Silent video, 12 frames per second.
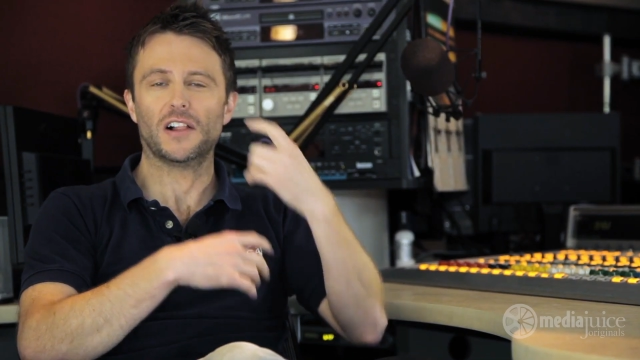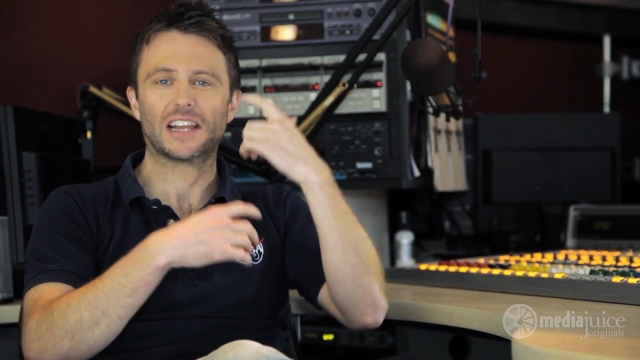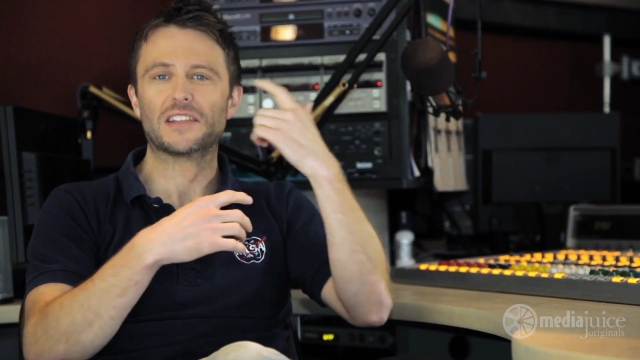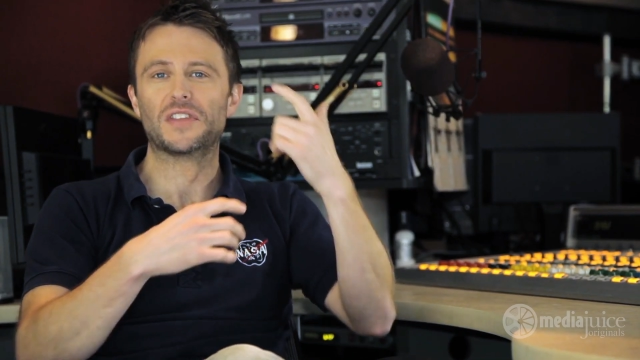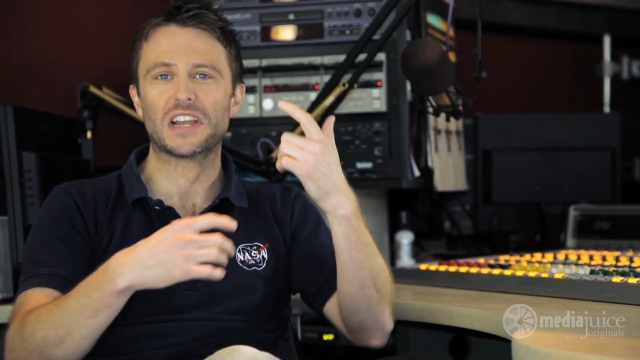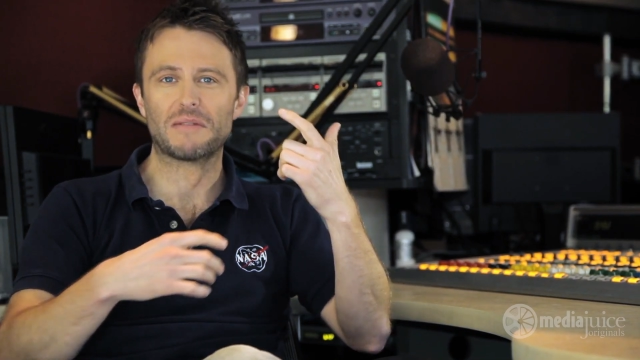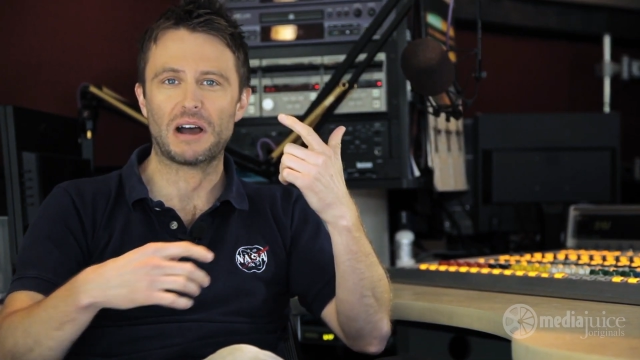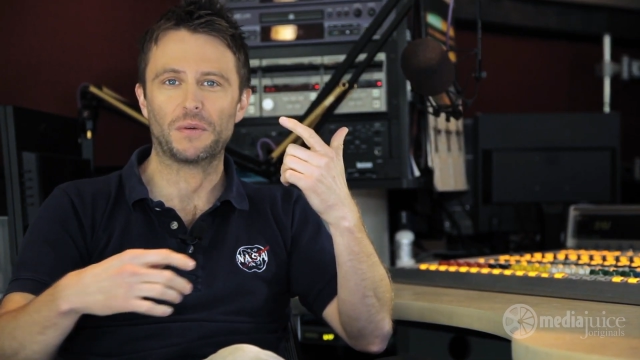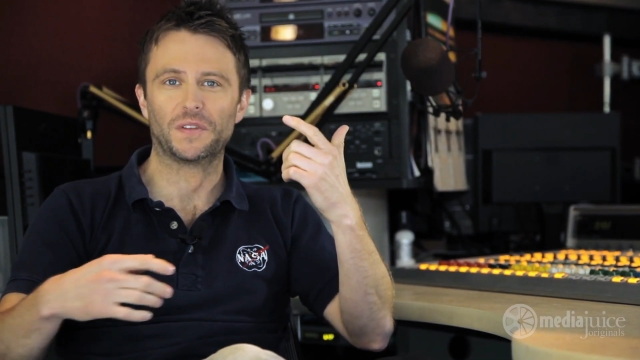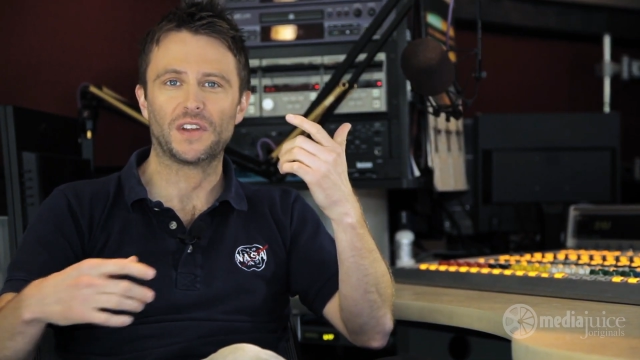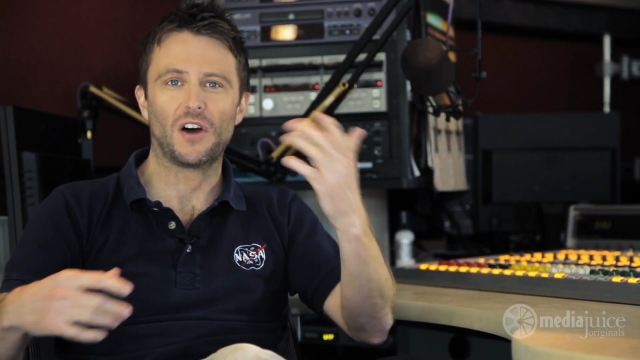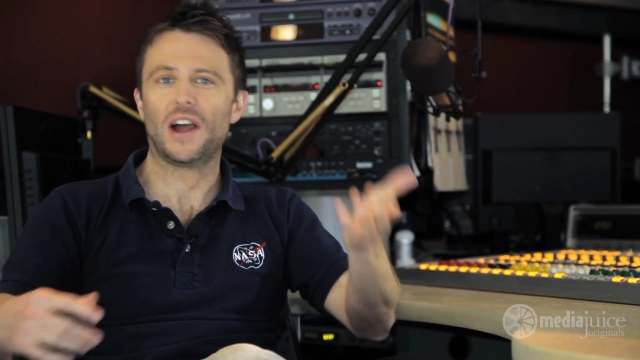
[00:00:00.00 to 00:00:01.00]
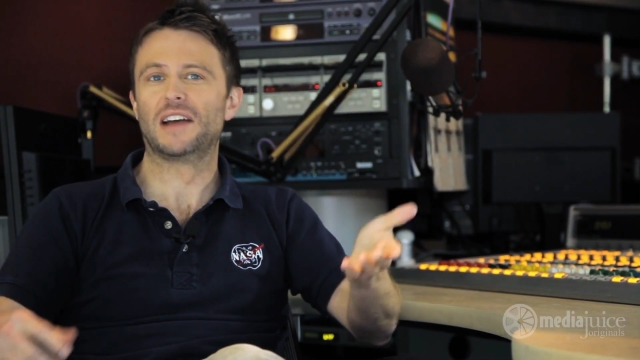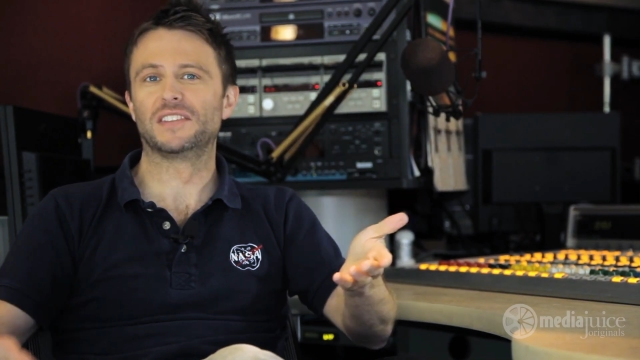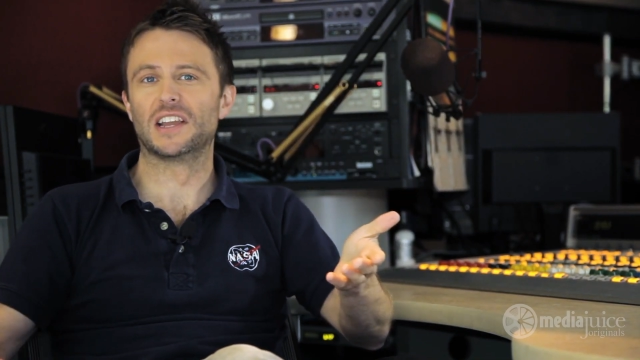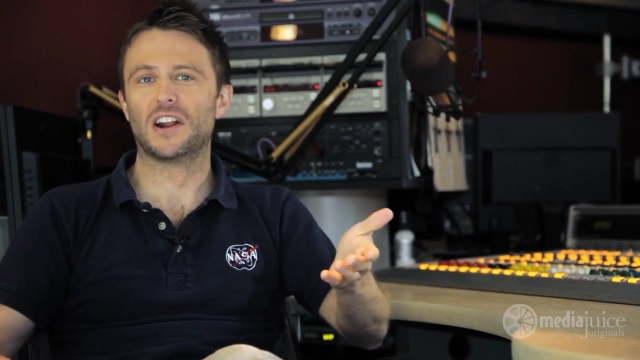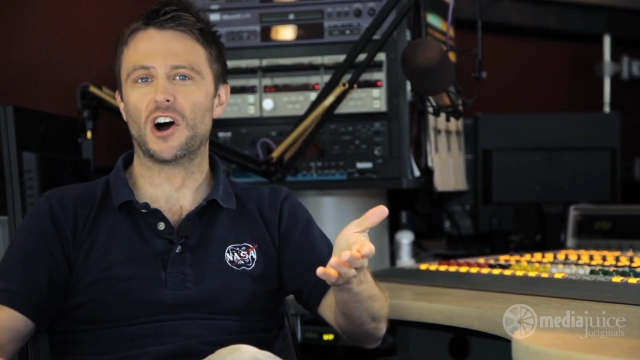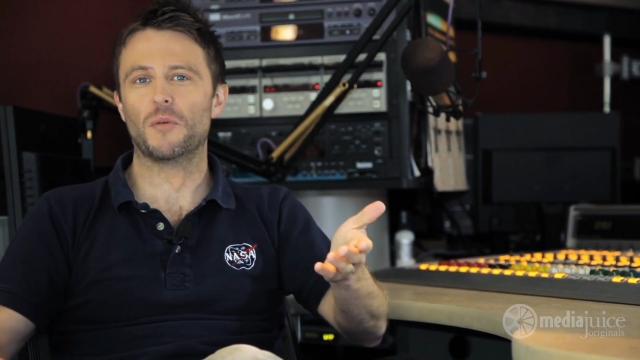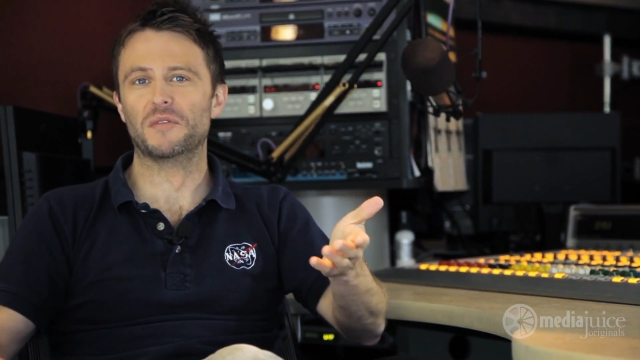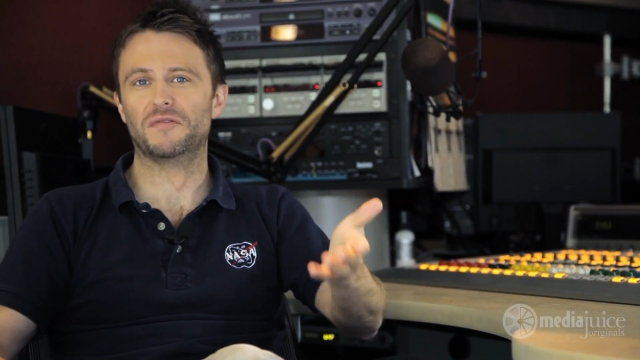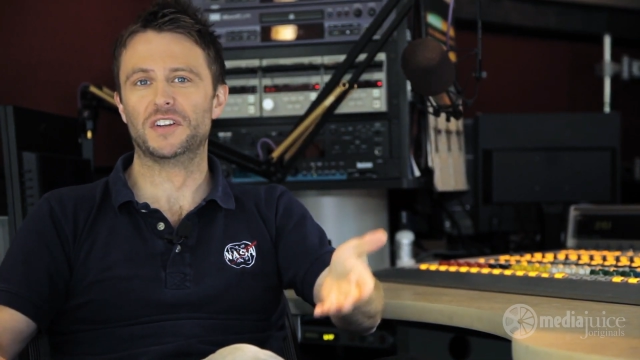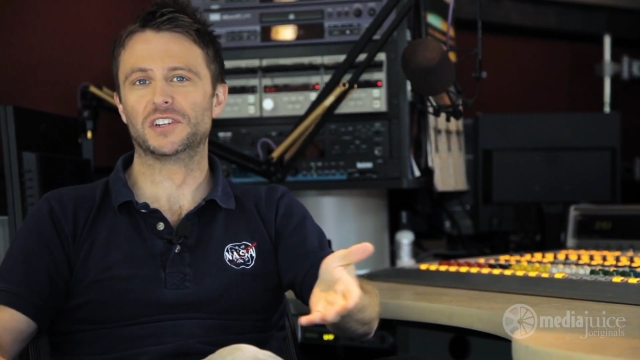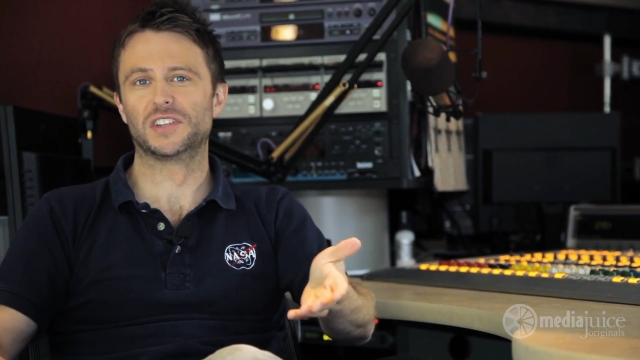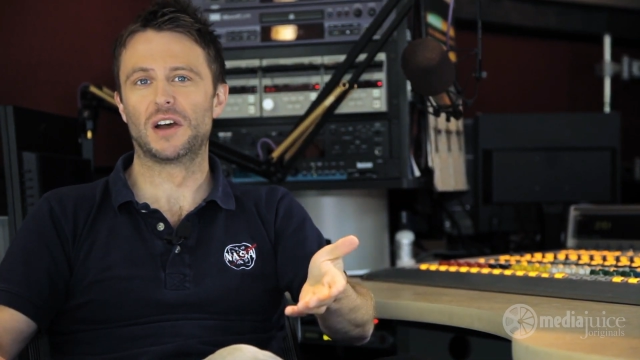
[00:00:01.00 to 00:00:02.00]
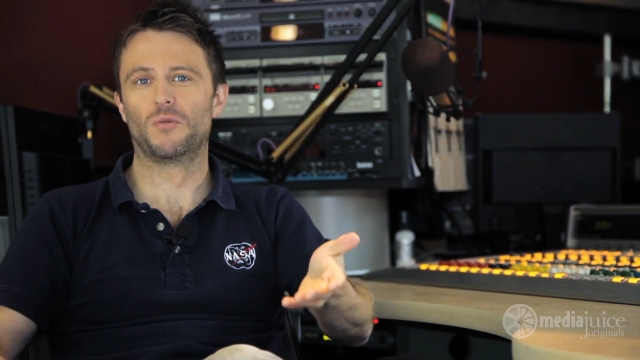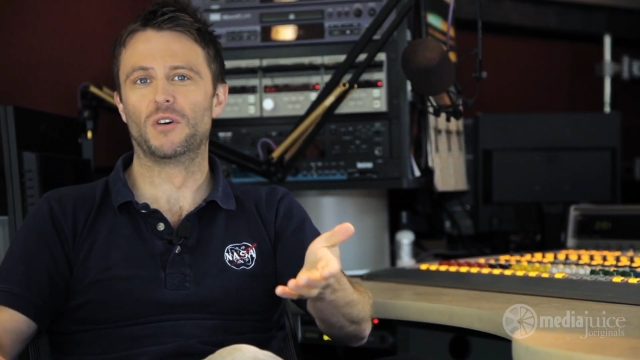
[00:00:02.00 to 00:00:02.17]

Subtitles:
All I could think about was, oh, I have to get home and finish that